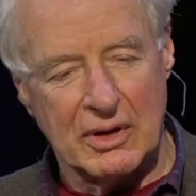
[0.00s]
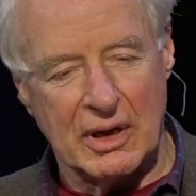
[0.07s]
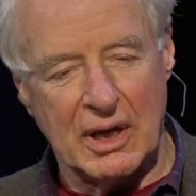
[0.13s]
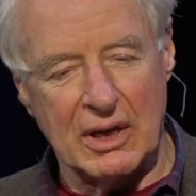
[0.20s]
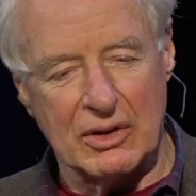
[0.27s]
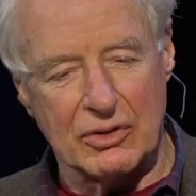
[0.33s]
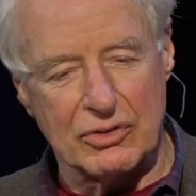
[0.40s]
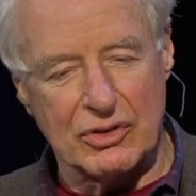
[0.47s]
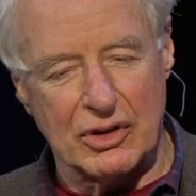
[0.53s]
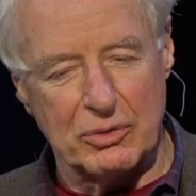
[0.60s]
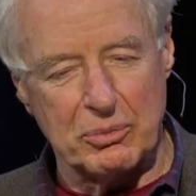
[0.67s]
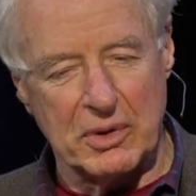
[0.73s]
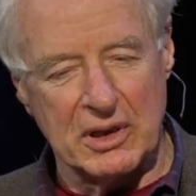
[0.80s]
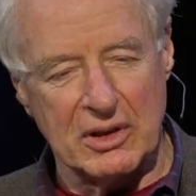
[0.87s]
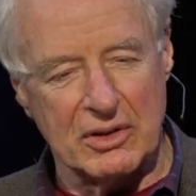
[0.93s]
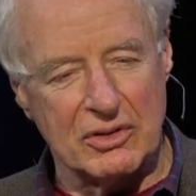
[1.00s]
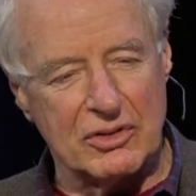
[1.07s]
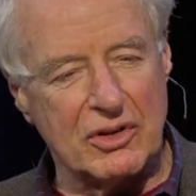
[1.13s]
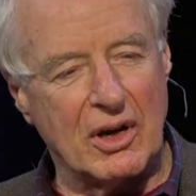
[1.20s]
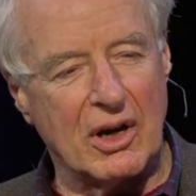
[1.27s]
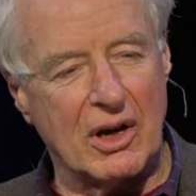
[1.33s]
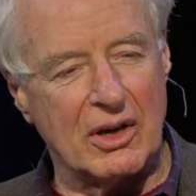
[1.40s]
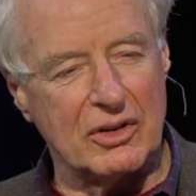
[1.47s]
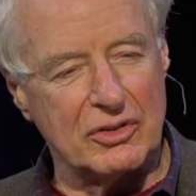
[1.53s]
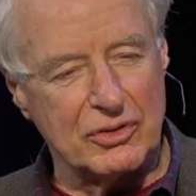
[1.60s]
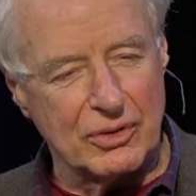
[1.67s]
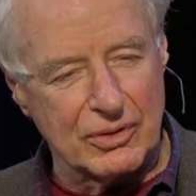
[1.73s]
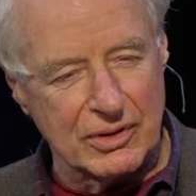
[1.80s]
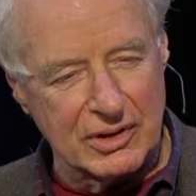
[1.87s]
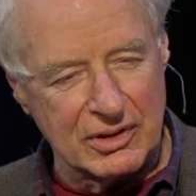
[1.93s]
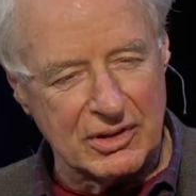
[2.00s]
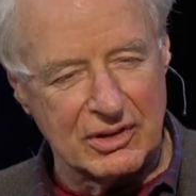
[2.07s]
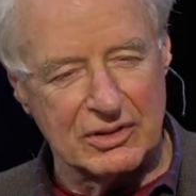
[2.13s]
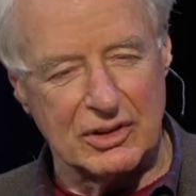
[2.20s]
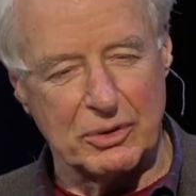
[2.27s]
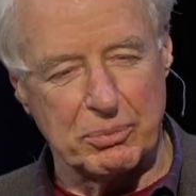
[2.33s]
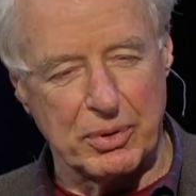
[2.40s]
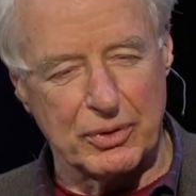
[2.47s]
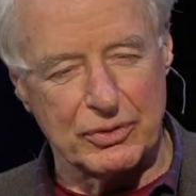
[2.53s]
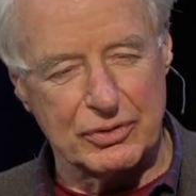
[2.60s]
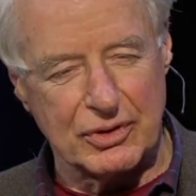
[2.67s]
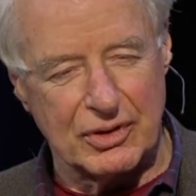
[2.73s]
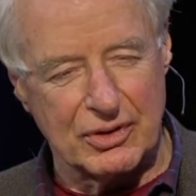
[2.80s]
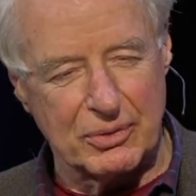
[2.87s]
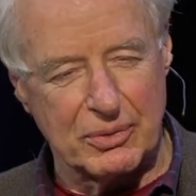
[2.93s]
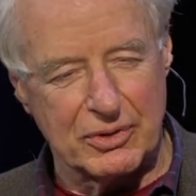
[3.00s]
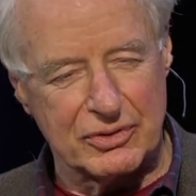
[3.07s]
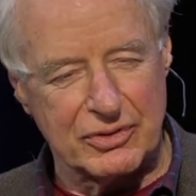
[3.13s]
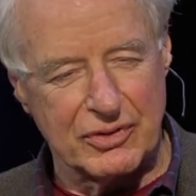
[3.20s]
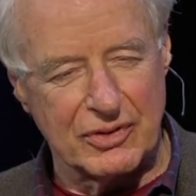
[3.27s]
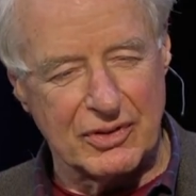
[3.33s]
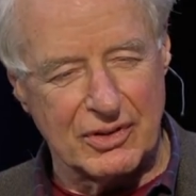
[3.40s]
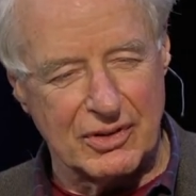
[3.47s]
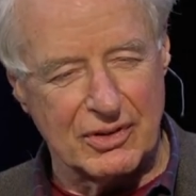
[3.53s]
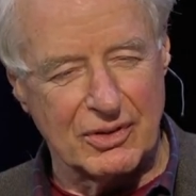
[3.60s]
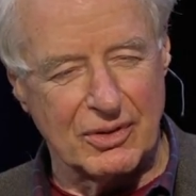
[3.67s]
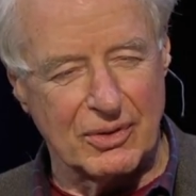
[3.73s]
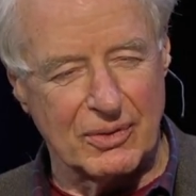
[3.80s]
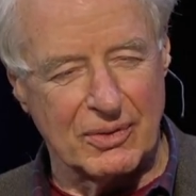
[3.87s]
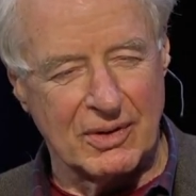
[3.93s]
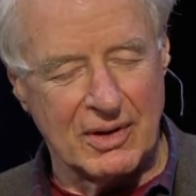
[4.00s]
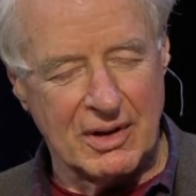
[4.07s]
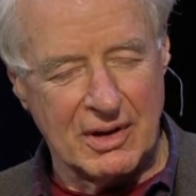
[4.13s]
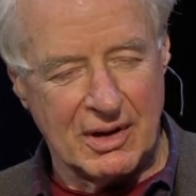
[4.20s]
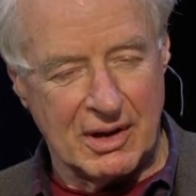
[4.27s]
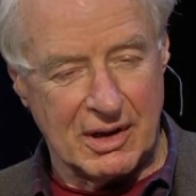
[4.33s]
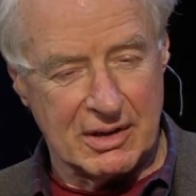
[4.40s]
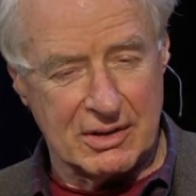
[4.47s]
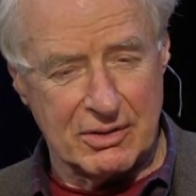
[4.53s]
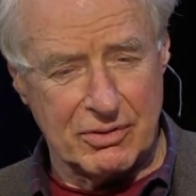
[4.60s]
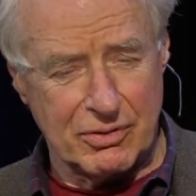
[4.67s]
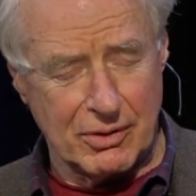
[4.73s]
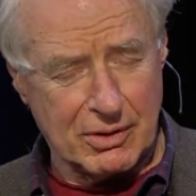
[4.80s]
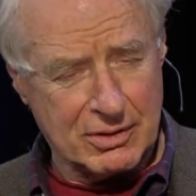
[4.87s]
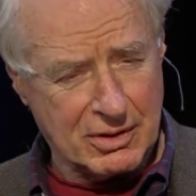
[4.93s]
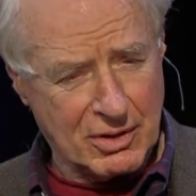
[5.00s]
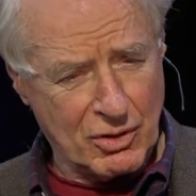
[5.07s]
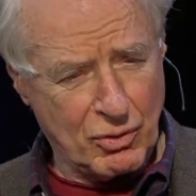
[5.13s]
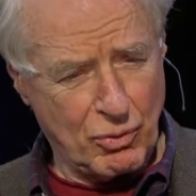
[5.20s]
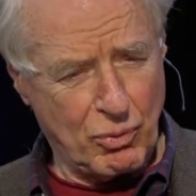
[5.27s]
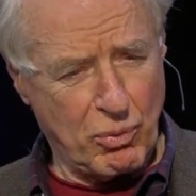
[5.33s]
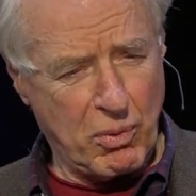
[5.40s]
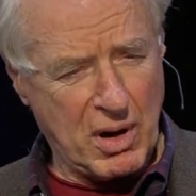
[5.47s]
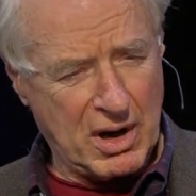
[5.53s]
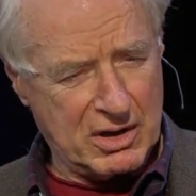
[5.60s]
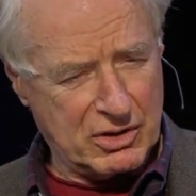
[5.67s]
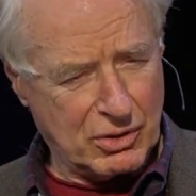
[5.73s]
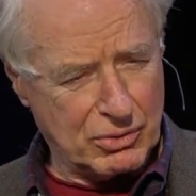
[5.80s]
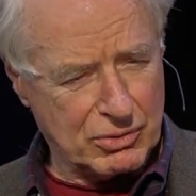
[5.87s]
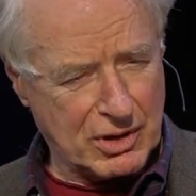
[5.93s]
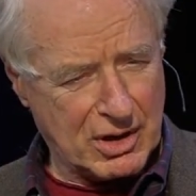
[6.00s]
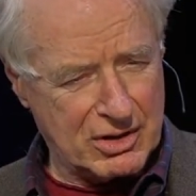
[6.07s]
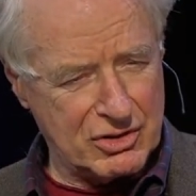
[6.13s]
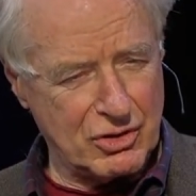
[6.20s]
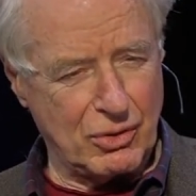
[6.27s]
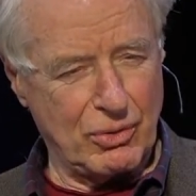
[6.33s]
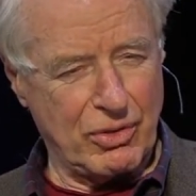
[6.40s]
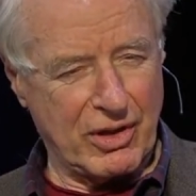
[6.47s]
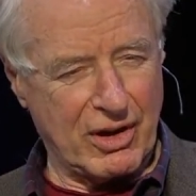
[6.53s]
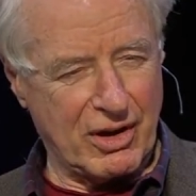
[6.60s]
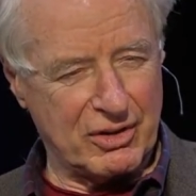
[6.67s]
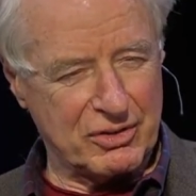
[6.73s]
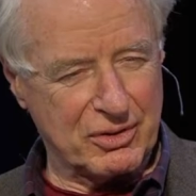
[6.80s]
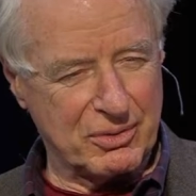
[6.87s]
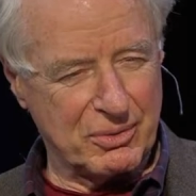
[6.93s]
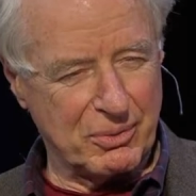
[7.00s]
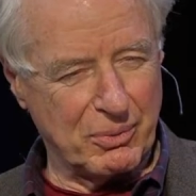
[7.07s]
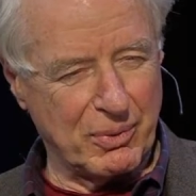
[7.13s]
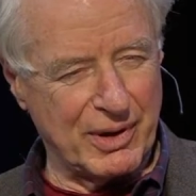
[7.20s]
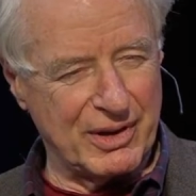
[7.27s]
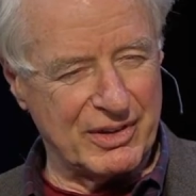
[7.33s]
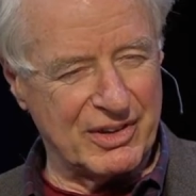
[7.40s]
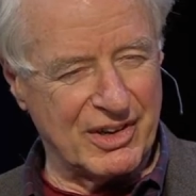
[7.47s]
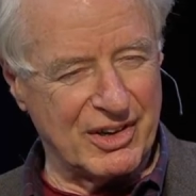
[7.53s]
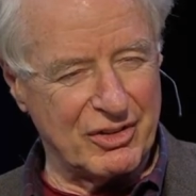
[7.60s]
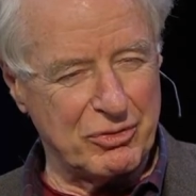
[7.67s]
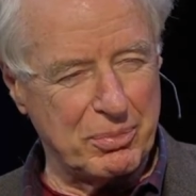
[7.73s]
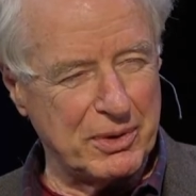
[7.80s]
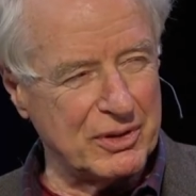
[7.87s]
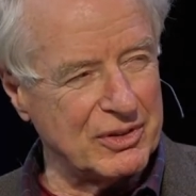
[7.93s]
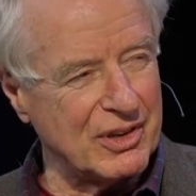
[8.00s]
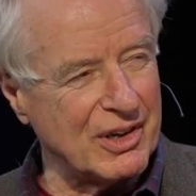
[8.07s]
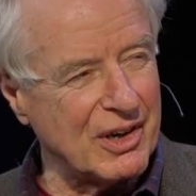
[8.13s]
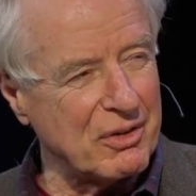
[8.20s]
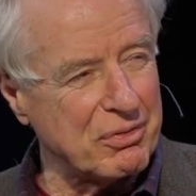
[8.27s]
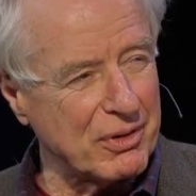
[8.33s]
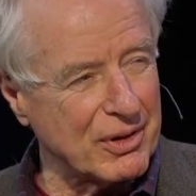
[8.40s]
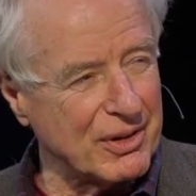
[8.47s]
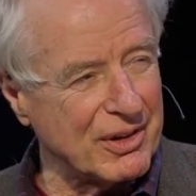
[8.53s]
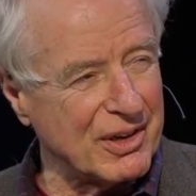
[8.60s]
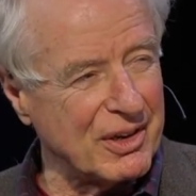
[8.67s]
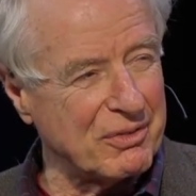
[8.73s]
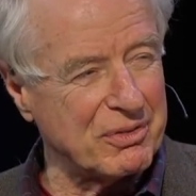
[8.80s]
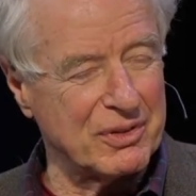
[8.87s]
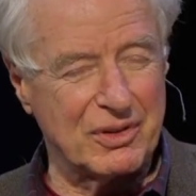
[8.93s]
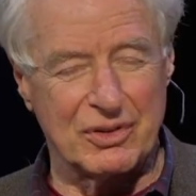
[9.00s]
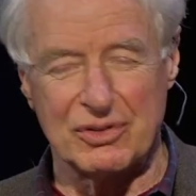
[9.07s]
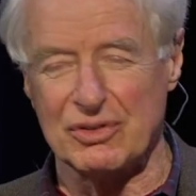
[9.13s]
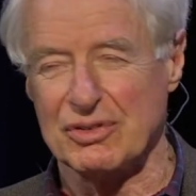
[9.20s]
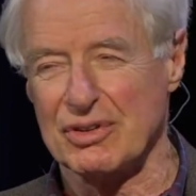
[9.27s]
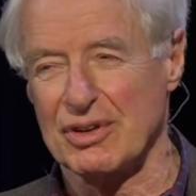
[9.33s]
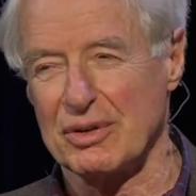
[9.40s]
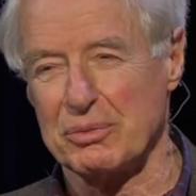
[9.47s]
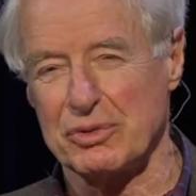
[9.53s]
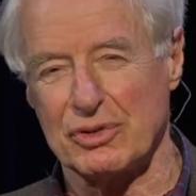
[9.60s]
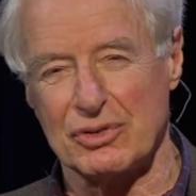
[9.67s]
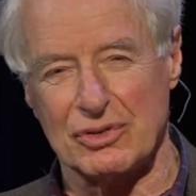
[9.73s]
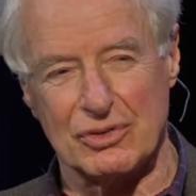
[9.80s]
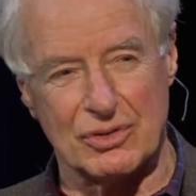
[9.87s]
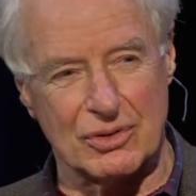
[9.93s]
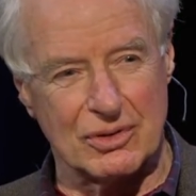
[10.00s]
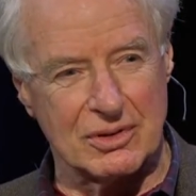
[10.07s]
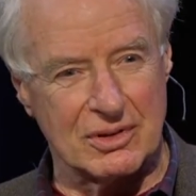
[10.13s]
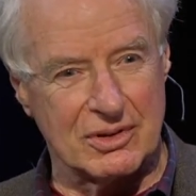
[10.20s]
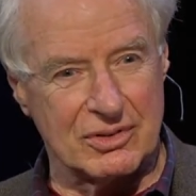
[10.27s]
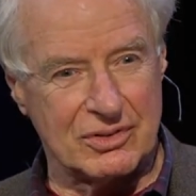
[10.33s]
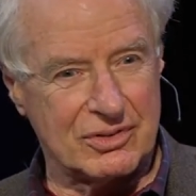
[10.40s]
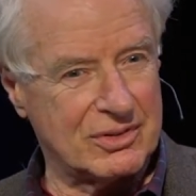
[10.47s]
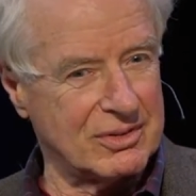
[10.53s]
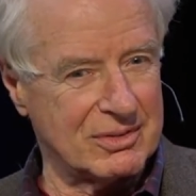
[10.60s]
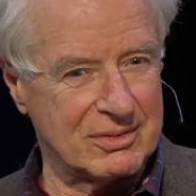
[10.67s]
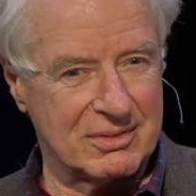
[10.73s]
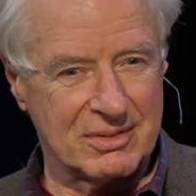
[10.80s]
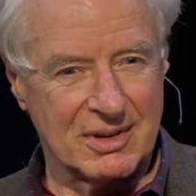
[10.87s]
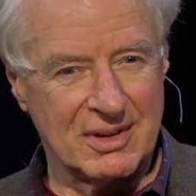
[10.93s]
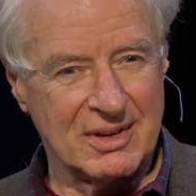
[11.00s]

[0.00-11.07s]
8 or 10 million died during King Leopold's conquest of the Congo. And I thought, why don't I know that when I've been to Africa half a dozen times as a journalist and